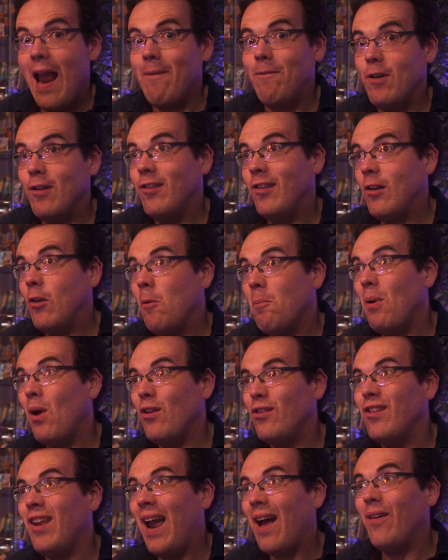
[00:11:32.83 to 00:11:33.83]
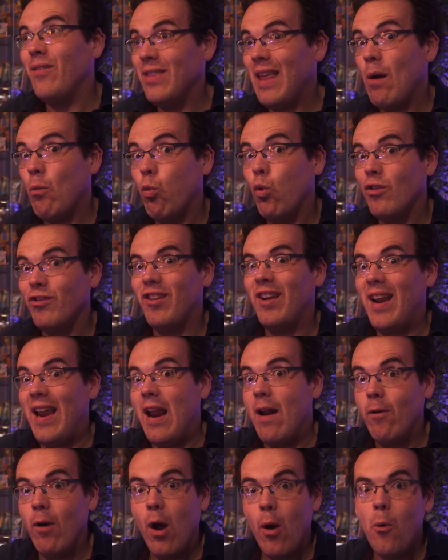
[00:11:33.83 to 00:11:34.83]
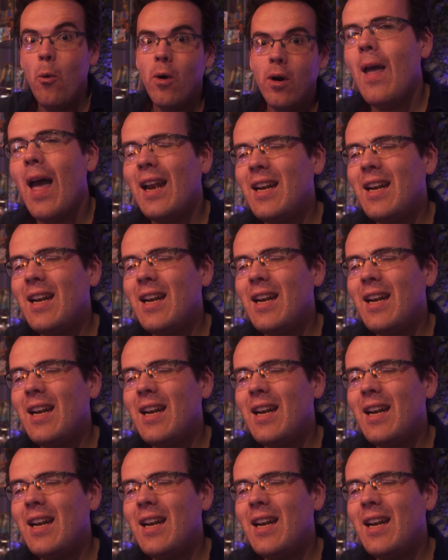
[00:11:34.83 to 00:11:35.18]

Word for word: every single person out there was a hero.